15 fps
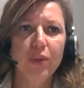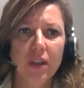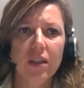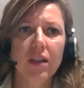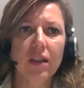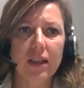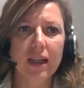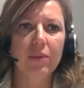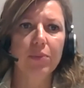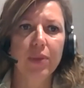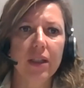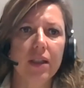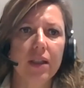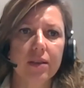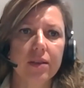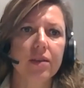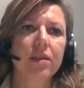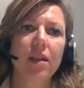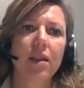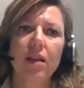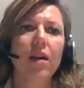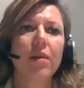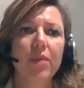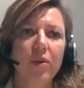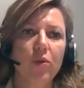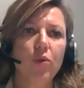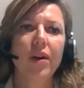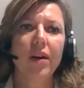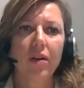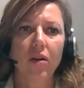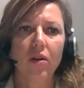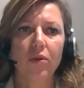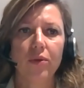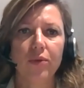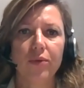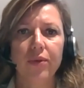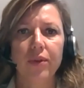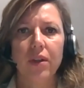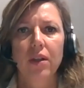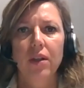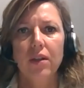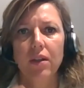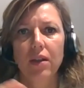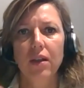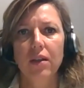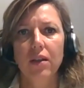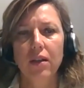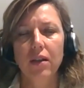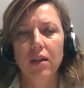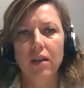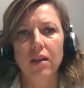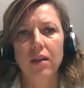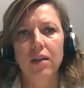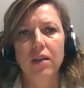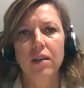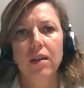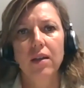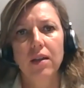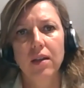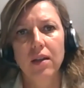bigger companies that I'm aware of that are